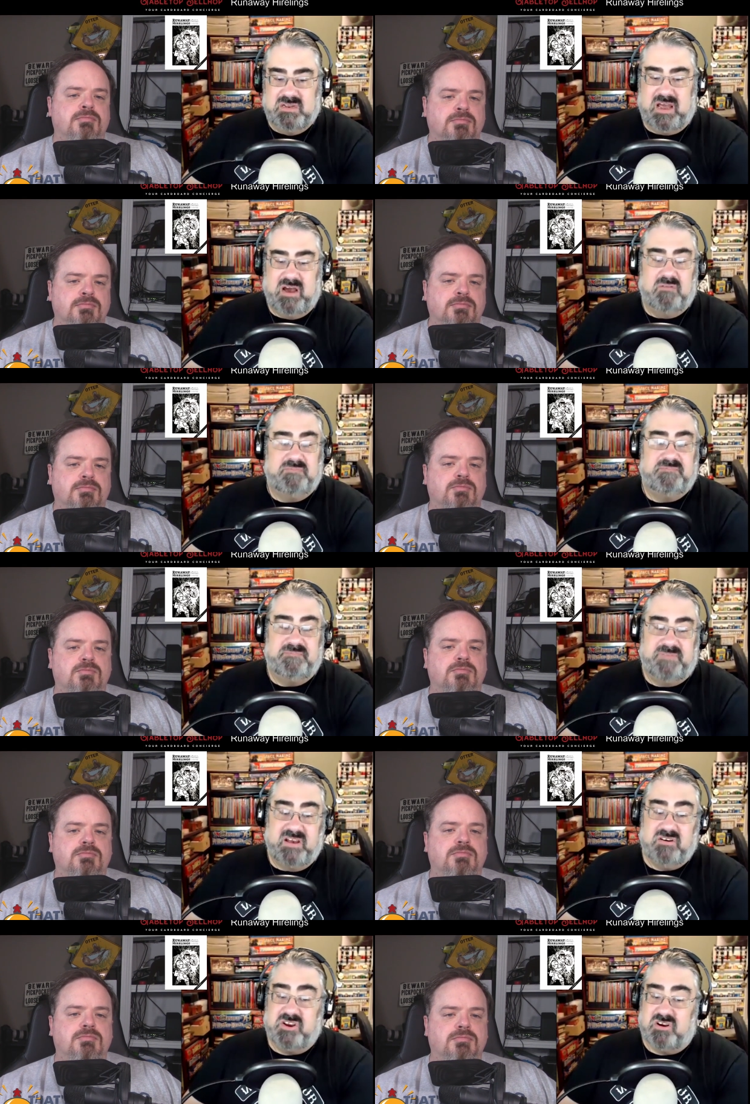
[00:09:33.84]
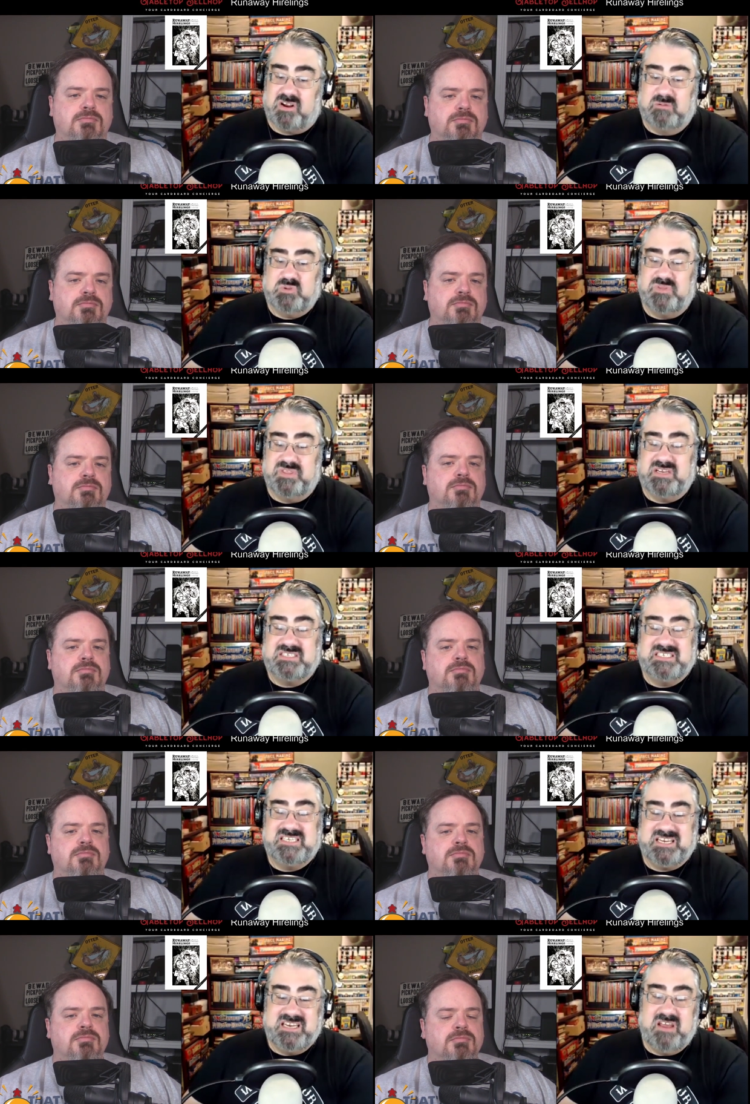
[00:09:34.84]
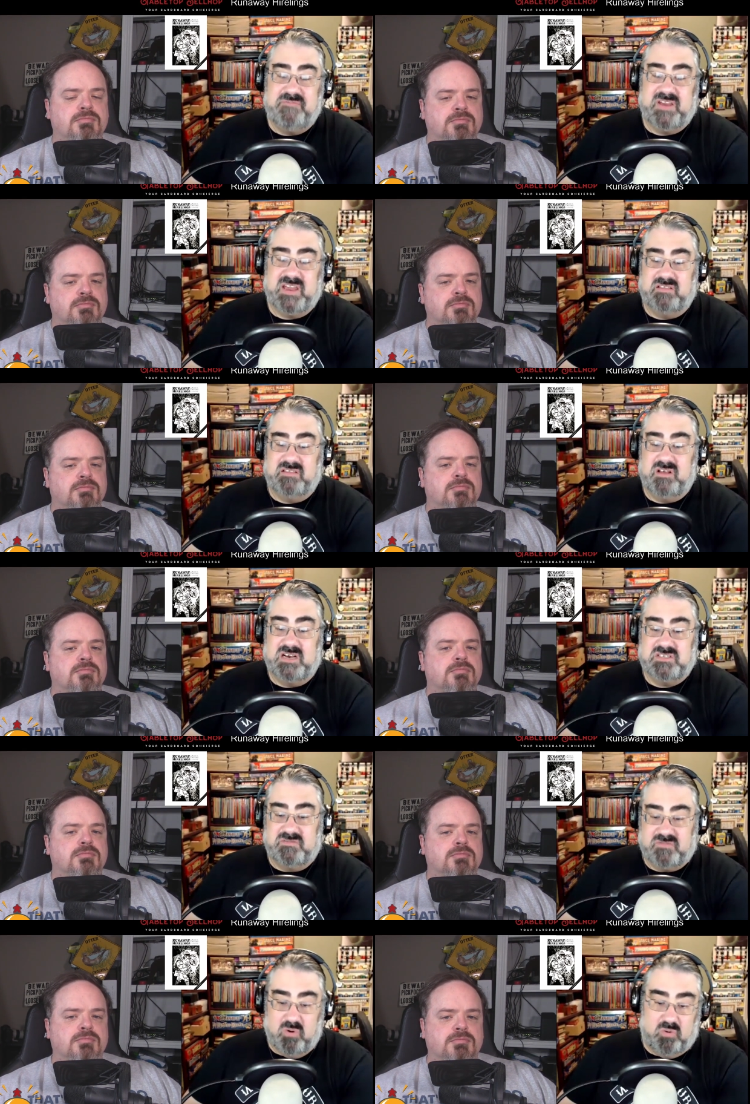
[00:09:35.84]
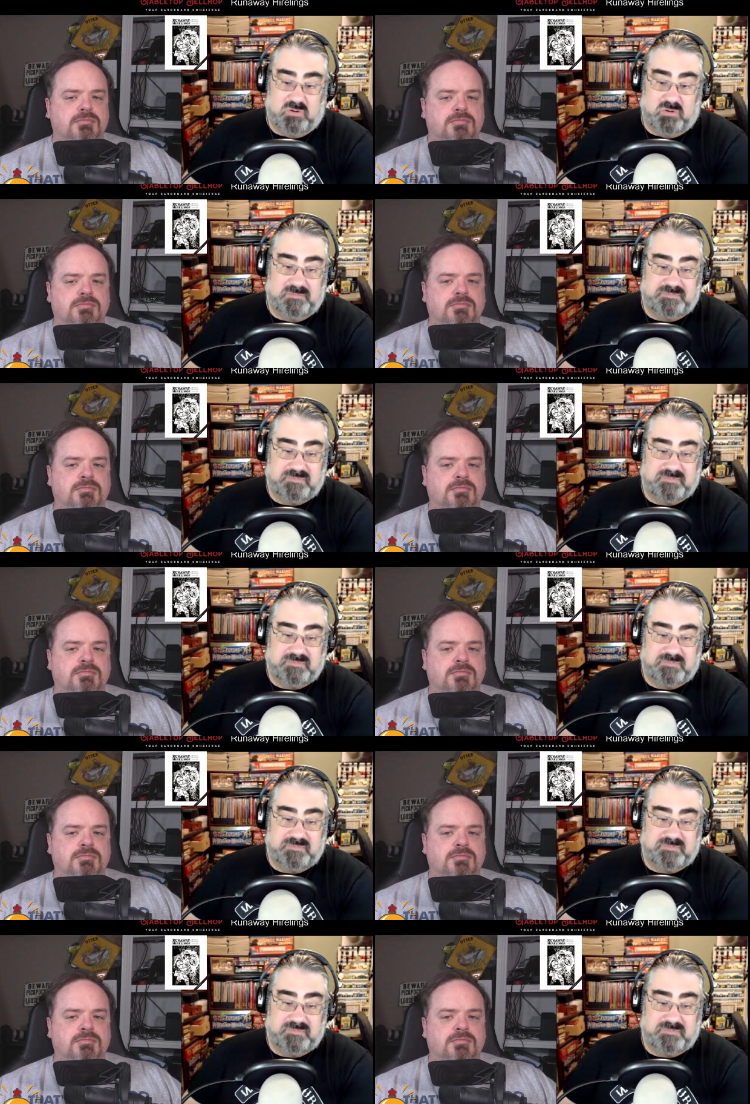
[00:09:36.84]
Speaker 1: Now, failure comes with a significant loss of gold.